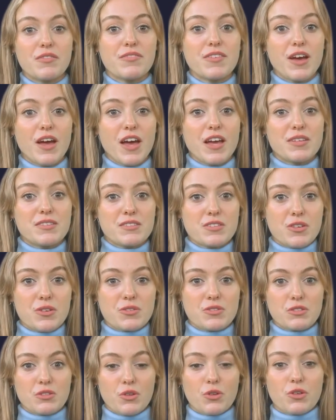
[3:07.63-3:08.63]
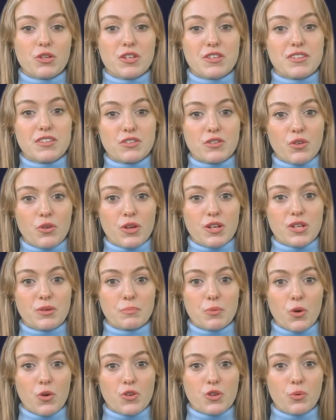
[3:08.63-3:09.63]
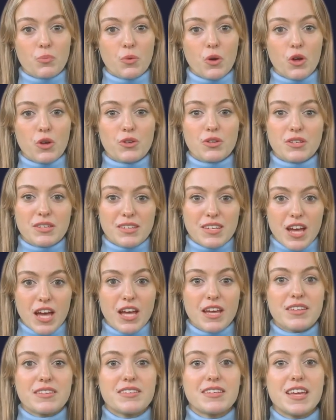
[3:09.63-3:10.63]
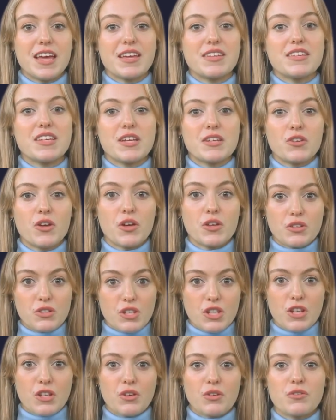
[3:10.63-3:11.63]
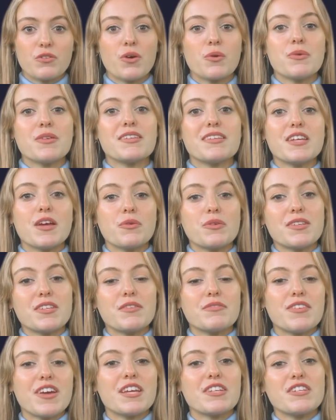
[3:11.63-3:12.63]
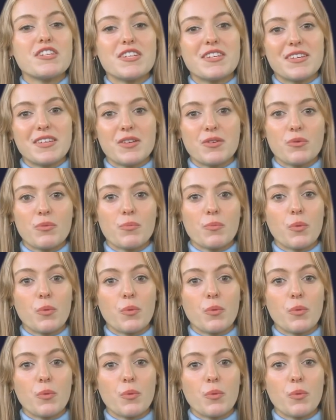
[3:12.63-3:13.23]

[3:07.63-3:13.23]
for high school students to explore the world of science and technology through a series of lectures,